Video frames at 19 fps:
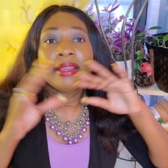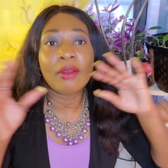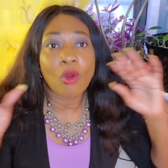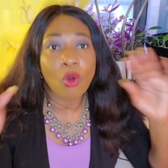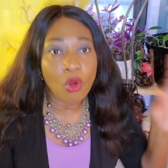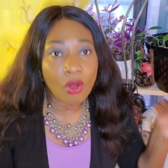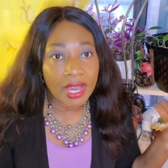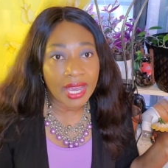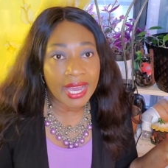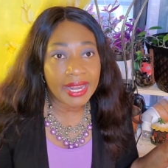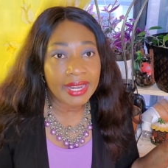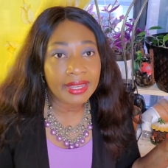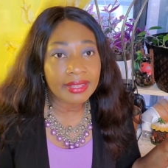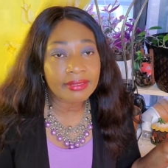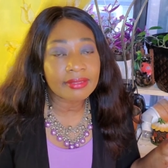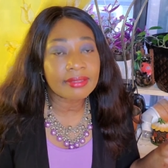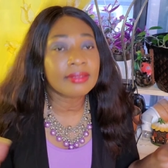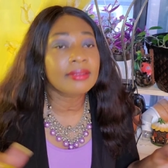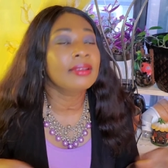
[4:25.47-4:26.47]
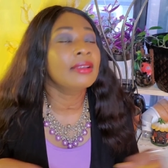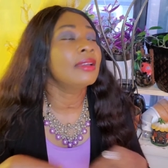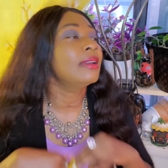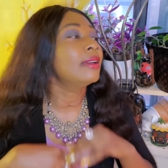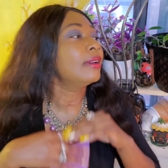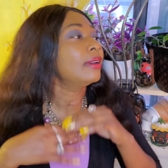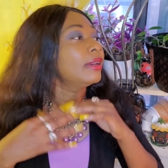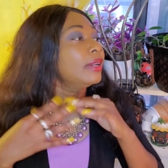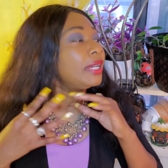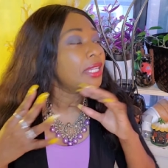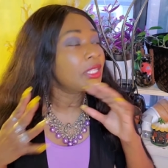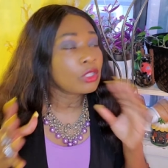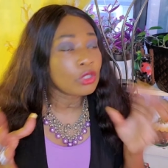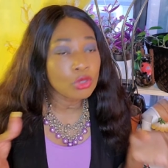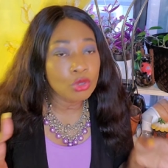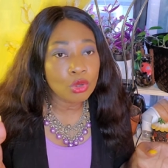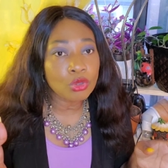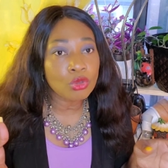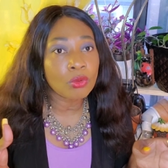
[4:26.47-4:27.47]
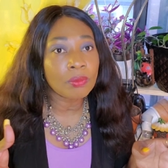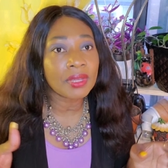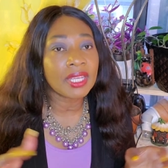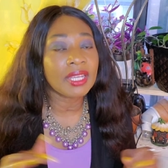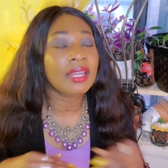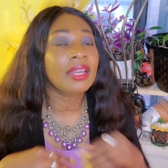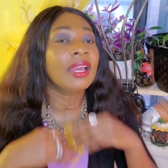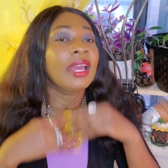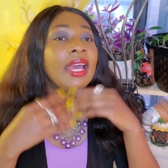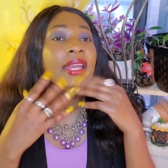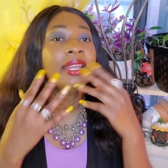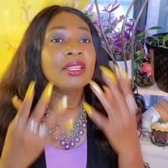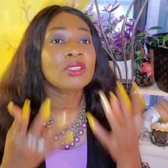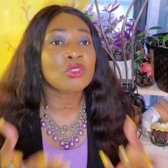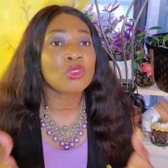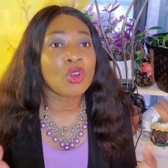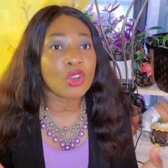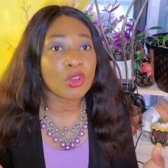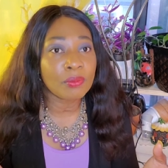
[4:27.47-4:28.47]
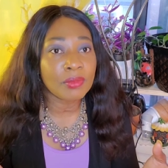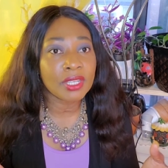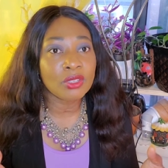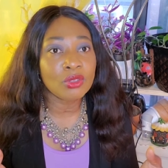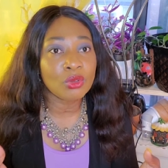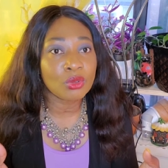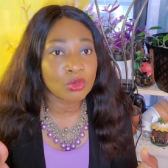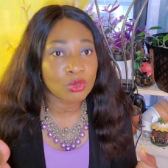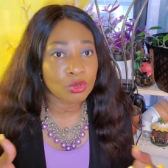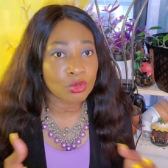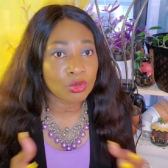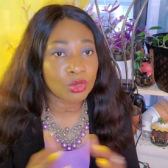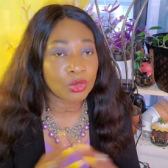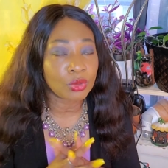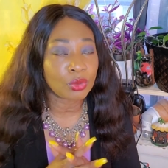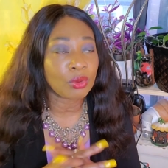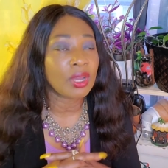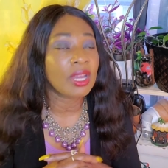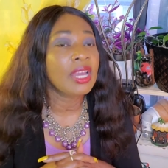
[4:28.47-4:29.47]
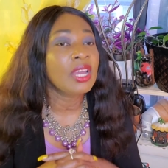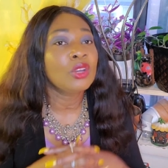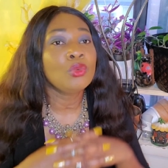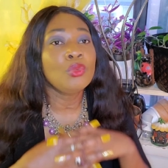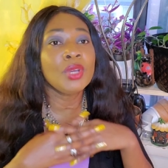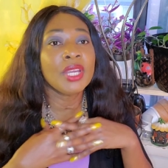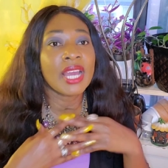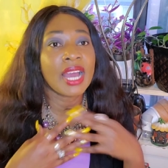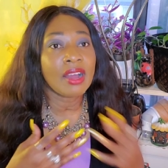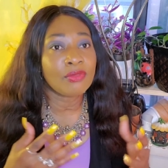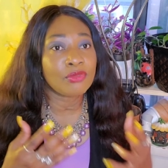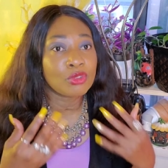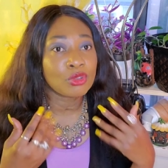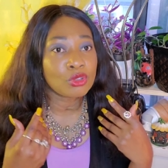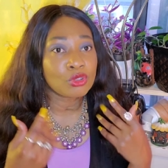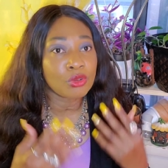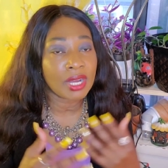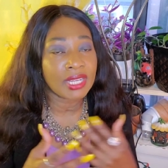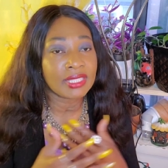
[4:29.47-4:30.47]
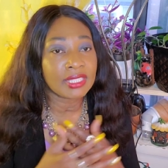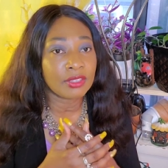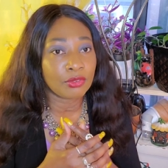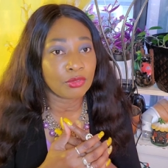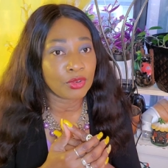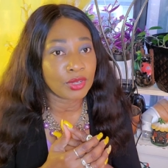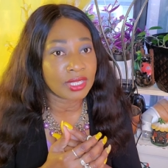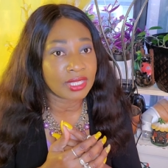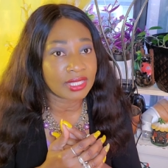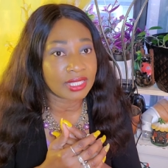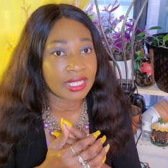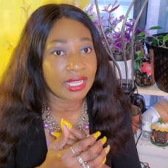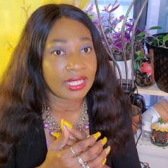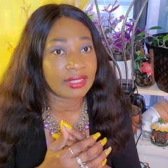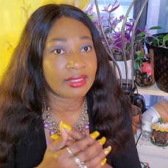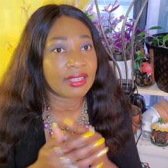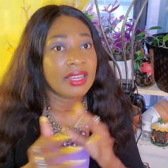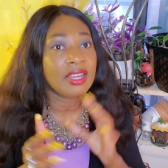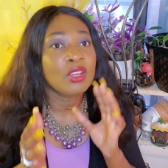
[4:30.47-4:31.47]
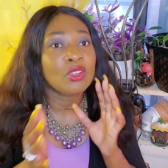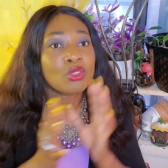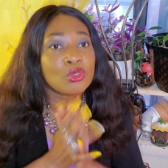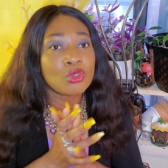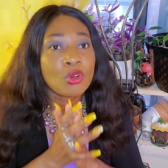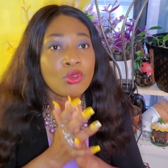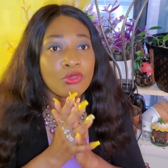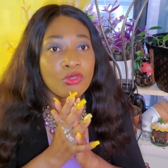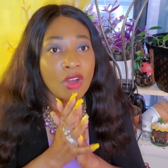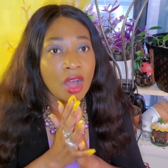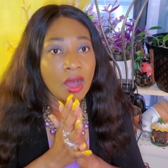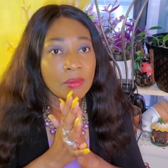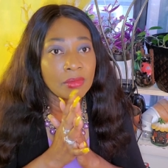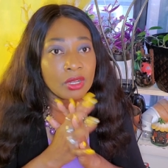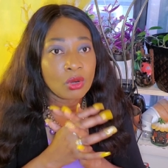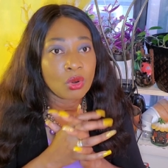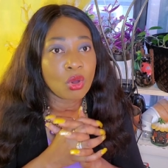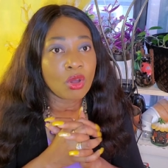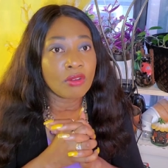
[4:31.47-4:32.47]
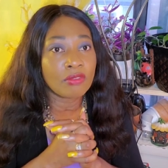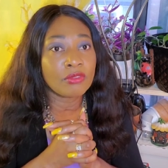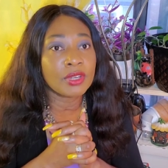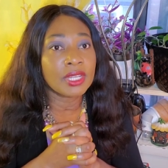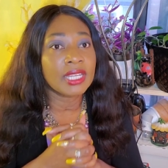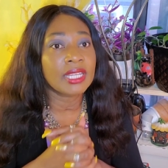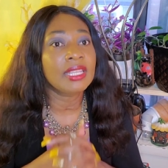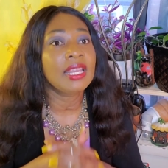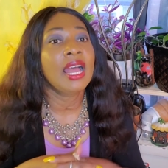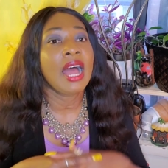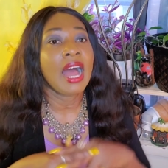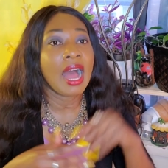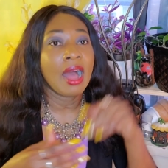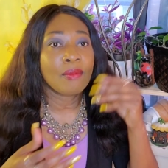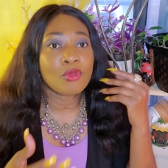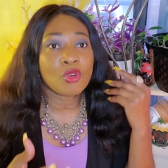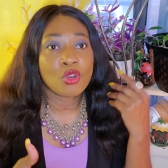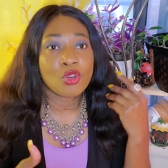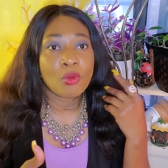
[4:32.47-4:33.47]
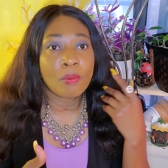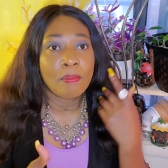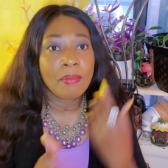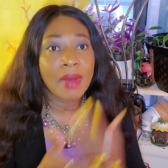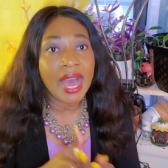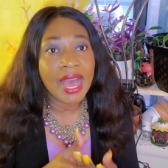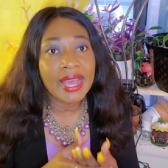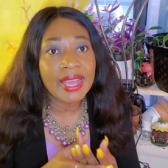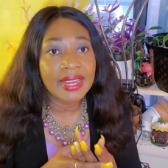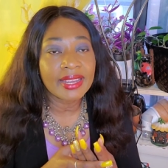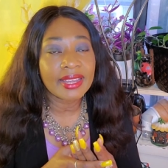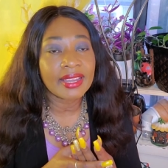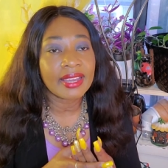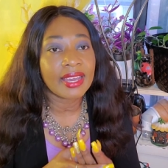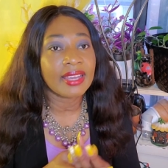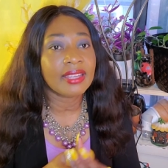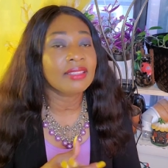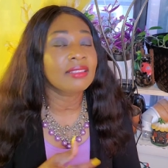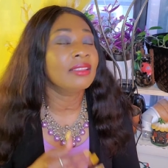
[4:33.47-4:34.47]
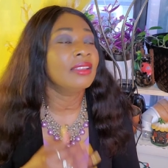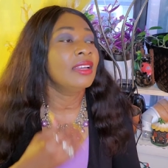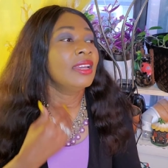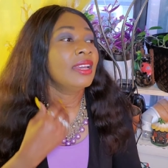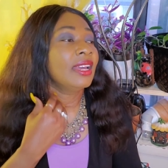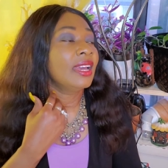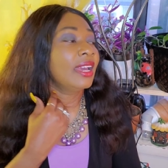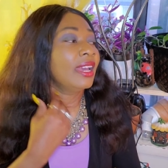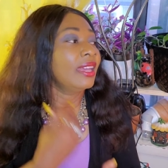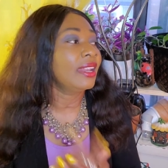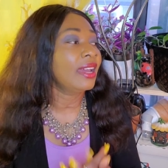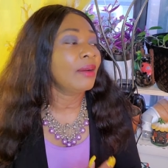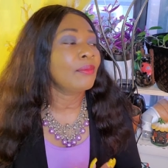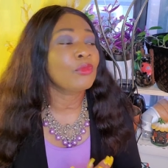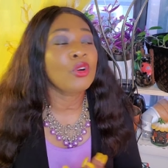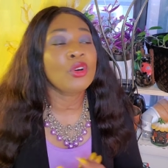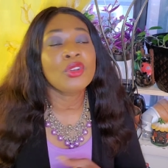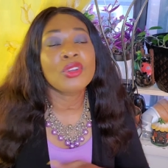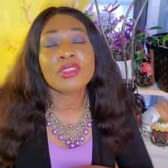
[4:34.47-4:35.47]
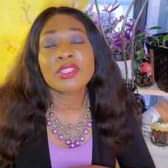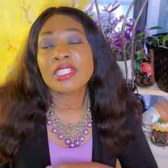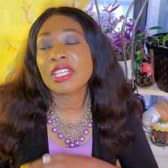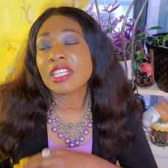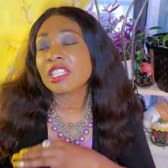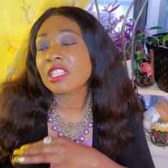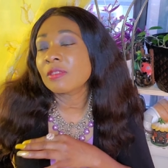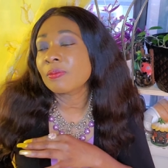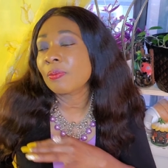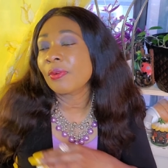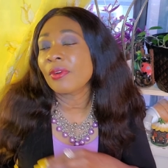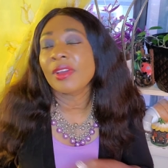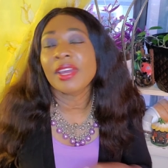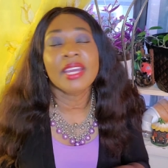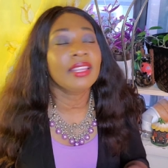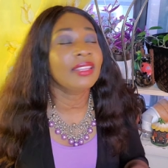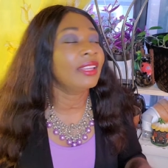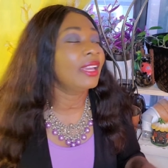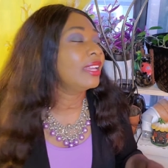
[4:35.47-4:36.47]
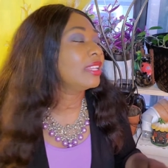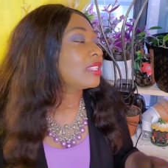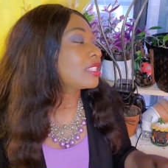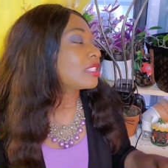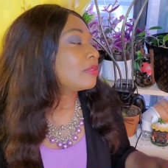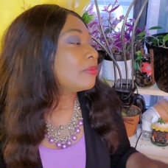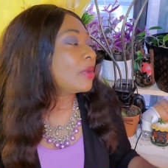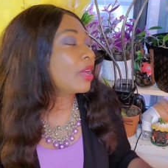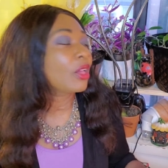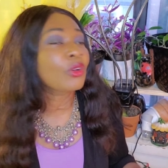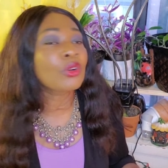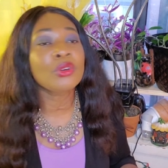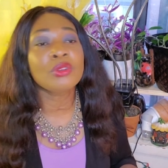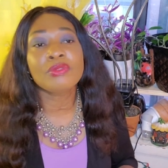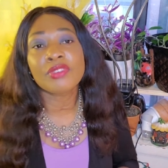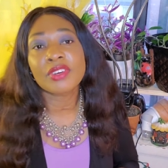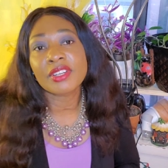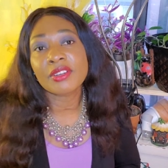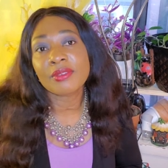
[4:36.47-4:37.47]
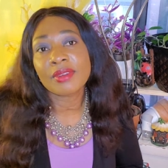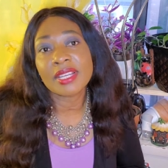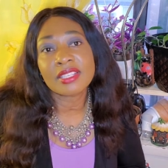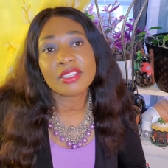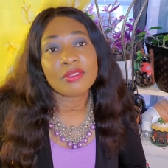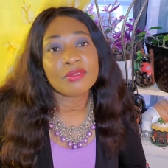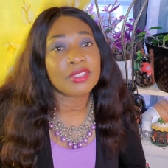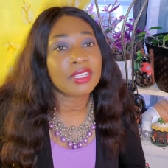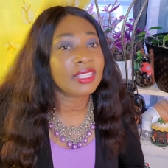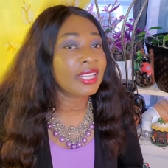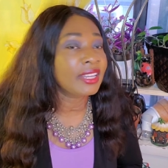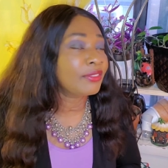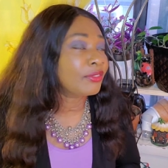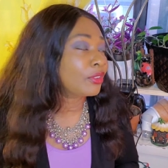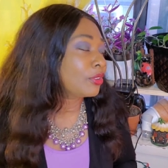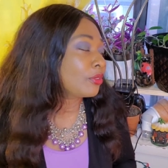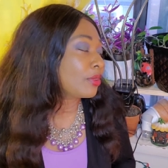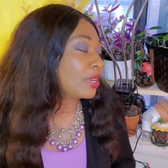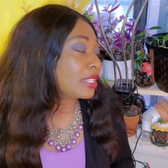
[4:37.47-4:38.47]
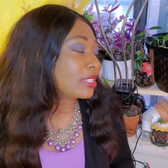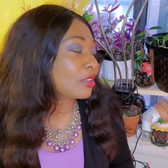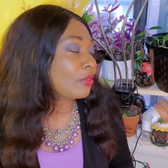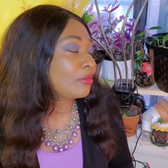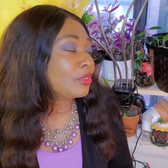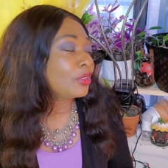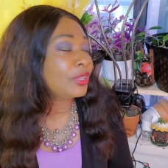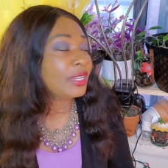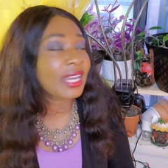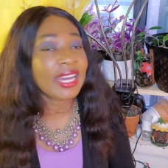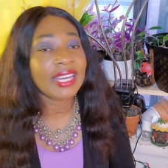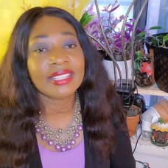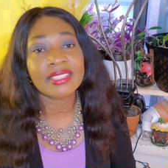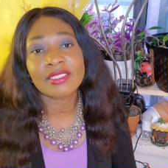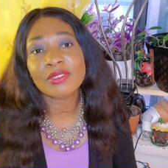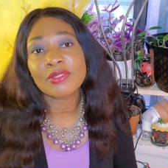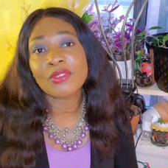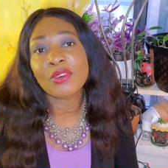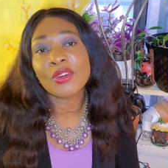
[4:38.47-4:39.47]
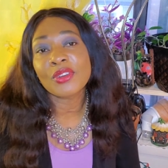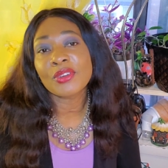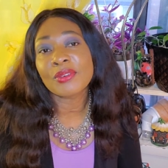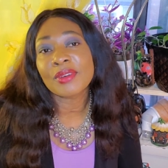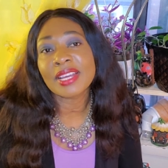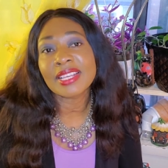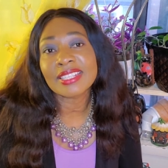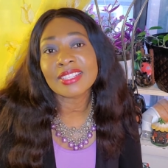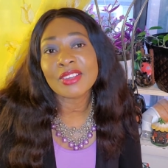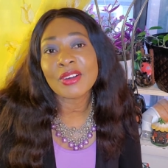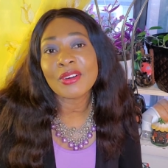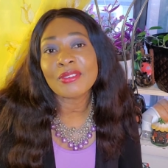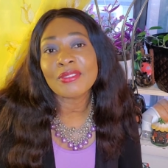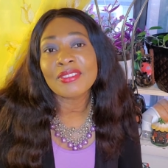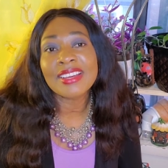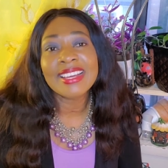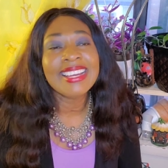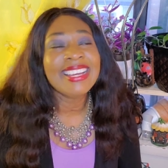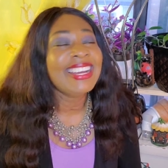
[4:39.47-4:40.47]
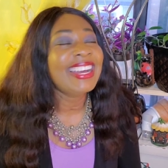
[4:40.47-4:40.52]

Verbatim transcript: go get it it's new to me and it's gonna be new to you we have to try different scent so far I'm in love with it I'm gonna buy it again and I'm gonna just spray it and smell good for the rest of the day for the rest of the night for the rest of